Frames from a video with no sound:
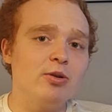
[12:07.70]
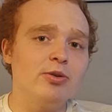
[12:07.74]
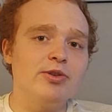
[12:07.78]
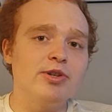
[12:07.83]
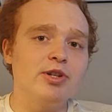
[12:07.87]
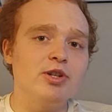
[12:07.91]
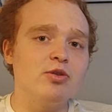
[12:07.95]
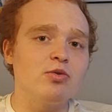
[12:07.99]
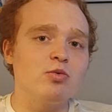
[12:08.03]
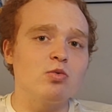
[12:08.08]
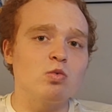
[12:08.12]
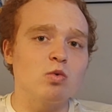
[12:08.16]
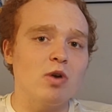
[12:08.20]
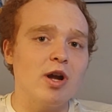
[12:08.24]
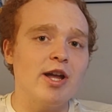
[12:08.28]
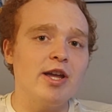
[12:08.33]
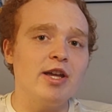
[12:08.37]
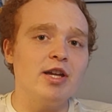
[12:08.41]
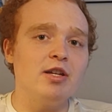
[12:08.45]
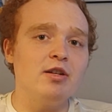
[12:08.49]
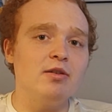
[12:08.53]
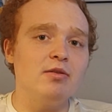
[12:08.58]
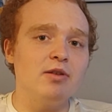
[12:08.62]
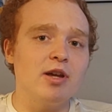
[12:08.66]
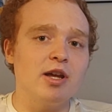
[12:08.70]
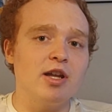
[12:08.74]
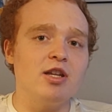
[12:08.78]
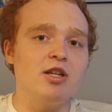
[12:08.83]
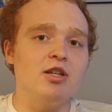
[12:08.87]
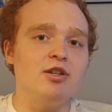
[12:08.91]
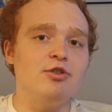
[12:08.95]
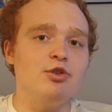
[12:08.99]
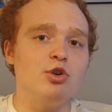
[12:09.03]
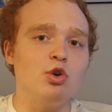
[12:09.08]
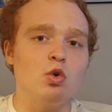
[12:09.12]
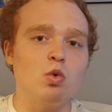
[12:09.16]
didn't write
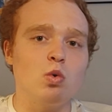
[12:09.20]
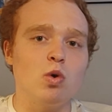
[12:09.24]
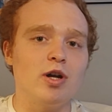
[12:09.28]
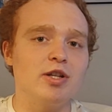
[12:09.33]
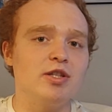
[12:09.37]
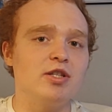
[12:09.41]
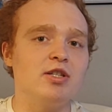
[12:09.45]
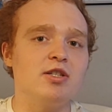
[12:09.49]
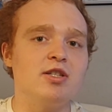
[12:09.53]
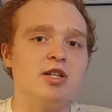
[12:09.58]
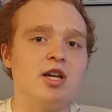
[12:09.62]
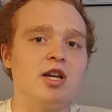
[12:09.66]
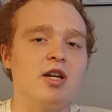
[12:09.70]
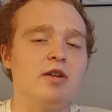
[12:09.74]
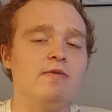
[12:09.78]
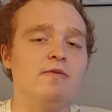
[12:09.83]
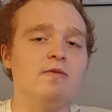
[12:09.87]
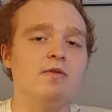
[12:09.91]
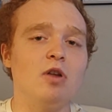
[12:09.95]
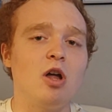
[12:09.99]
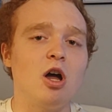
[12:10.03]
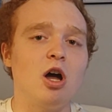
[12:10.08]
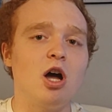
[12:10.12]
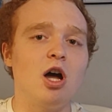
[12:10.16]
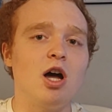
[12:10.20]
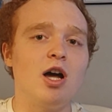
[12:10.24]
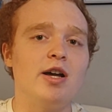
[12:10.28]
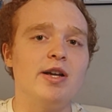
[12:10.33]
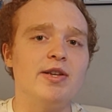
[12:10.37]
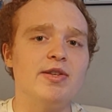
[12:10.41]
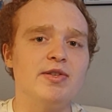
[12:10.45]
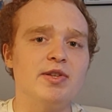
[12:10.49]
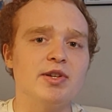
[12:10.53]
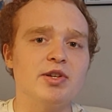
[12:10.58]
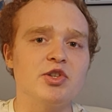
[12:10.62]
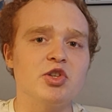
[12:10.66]
any quantitative
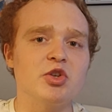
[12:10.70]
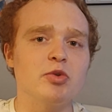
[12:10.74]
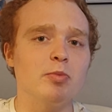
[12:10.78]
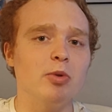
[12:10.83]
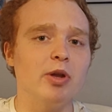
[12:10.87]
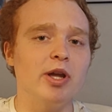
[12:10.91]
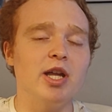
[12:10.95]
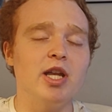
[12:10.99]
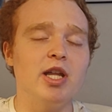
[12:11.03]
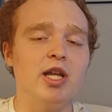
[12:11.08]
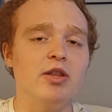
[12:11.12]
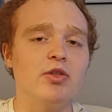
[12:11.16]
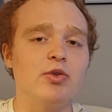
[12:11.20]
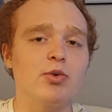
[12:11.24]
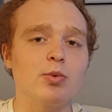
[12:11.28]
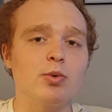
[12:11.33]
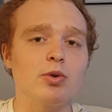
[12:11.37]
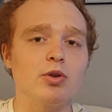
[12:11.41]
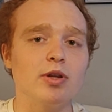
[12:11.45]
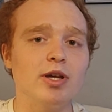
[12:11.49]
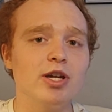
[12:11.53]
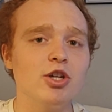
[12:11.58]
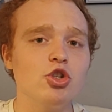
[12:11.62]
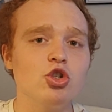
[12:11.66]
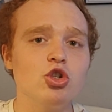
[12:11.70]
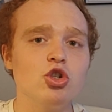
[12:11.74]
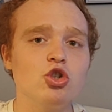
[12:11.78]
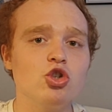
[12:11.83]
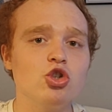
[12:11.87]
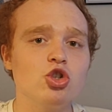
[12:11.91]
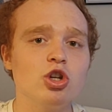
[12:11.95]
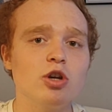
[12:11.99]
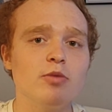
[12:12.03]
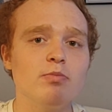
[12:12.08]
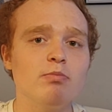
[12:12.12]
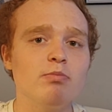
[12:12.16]
laws explaining the
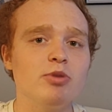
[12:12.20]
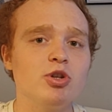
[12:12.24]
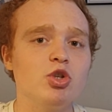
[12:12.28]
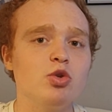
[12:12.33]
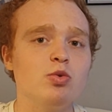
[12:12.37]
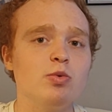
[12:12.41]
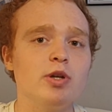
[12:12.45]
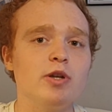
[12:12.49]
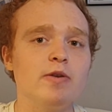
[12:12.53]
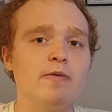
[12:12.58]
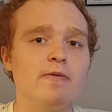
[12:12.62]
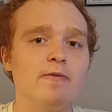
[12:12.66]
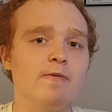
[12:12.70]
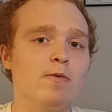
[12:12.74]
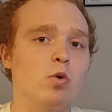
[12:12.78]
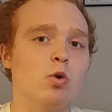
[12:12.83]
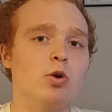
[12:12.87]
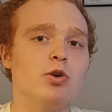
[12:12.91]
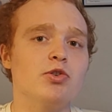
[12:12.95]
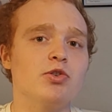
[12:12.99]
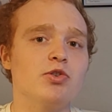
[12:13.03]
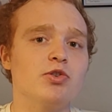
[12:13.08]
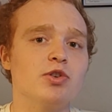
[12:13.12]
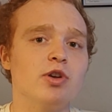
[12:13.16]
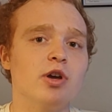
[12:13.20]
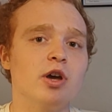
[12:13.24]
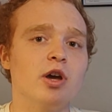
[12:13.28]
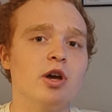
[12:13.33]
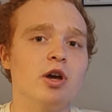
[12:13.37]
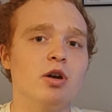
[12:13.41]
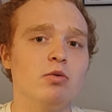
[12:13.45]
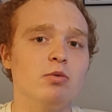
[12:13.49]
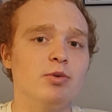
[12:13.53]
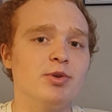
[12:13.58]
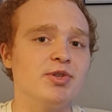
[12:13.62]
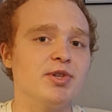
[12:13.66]
relationship between force,
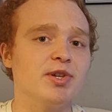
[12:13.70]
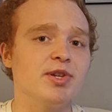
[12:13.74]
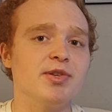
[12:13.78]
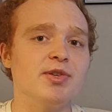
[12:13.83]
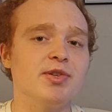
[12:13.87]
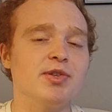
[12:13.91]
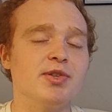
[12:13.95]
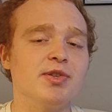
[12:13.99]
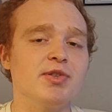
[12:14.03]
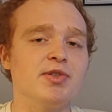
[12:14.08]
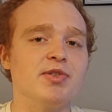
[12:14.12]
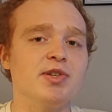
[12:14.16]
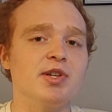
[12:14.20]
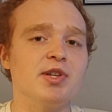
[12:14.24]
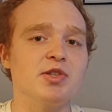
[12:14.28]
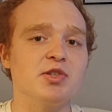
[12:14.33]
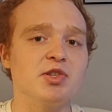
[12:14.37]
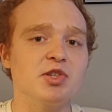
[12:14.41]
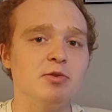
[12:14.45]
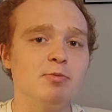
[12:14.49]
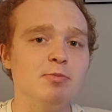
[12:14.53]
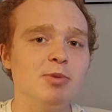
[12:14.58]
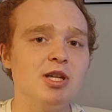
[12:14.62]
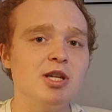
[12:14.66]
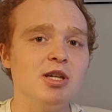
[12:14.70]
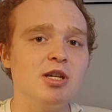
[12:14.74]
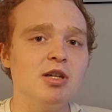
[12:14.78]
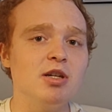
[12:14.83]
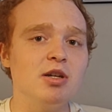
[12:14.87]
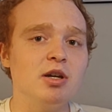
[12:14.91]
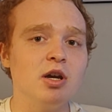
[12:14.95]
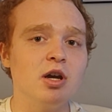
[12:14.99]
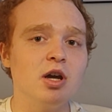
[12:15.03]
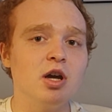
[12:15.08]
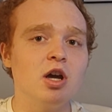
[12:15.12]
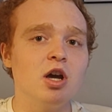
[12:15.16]
resistance, and speed,
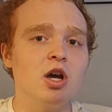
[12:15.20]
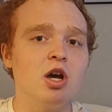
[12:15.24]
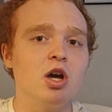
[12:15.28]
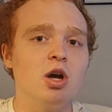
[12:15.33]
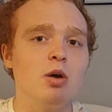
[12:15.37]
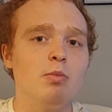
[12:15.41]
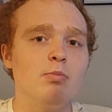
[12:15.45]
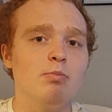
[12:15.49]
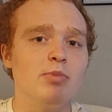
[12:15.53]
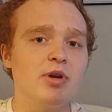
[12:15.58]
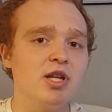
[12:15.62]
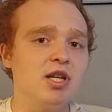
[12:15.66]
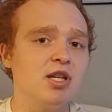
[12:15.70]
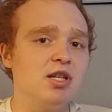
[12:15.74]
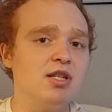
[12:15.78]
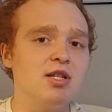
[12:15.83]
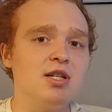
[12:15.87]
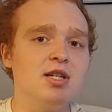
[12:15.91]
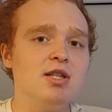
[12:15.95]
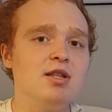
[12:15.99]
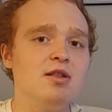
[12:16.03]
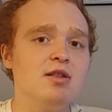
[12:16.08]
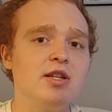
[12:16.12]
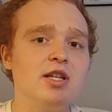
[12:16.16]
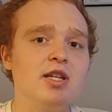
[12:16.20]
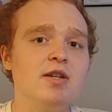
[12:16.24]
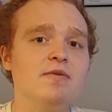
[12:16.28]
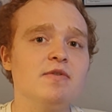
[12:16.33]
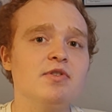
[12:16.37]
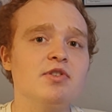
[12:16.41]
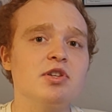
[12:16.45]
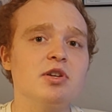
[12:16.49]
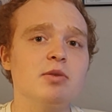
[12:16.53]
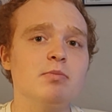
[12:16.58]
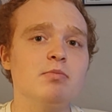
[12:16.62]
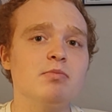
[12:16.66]
but he did leave
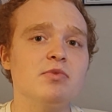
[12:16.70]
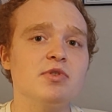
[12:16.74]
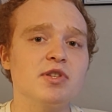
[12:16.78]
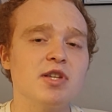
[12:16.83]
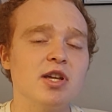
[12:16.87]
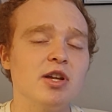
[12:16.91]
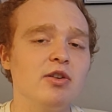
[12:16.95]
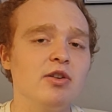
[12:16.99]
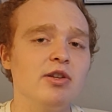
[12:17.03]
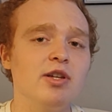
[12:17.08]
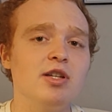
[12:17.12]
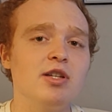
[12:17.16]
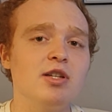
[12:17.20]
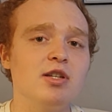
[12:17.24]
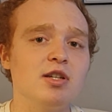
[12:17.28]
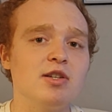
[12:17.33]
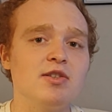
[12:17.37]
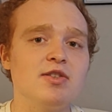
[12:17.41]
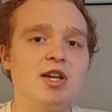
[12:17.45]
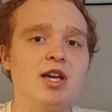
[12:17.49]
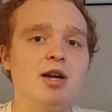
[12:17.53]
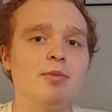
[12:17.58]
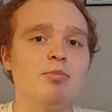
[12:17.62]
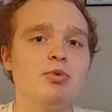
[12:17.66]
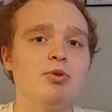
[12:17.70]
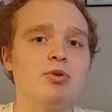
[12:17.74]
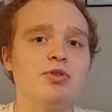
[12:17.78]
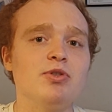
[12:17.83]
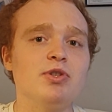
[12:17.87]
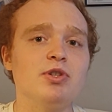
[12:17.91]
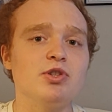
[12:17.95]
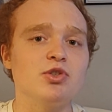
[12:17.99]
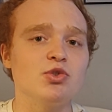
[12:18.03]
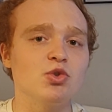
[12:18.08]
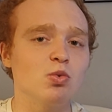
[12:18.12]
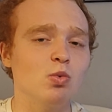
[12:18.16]
some salient examples in
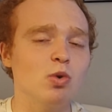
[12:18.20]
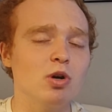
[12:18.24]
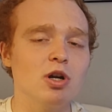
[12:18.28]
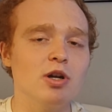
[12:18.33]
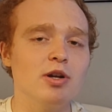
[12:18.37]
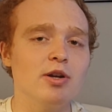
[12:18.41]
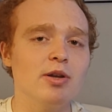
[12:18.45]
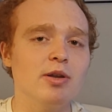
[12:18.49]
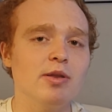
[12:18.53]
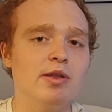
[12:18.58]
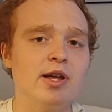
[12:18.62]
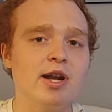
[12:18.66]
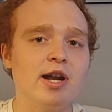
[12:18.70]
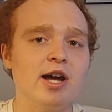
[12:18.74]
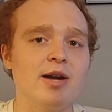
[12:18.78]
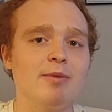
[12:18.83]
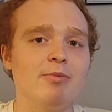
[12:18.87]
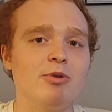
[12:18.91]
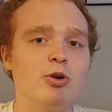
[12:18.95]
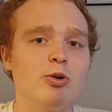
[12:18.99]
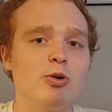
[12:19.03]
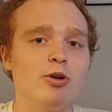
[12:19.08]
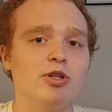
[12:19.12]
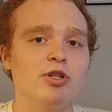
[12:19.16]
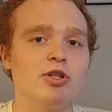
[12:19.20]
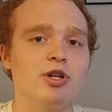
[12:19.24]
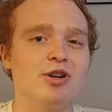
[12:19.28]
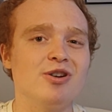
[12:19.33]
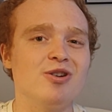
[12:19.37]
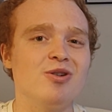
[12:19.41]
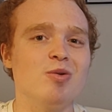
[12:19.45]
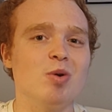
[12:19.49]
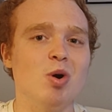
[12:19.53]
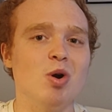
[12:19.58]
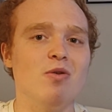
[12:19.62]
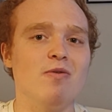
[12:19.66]
his work that I'm going to
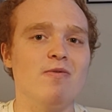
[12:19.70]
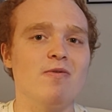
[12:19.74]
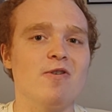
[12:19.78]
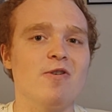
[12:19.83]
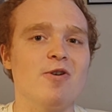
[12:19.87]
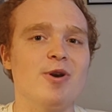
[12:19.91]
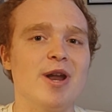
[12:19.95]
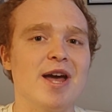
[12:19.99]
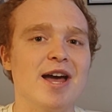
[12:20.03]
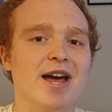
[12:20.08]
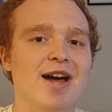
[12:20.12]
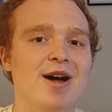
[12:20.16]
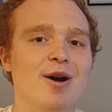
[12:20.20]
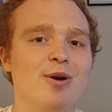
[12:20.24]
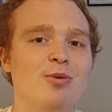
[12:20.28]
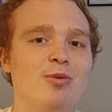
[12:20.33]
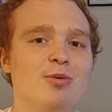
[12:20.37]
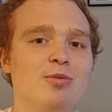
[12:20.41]
go over now.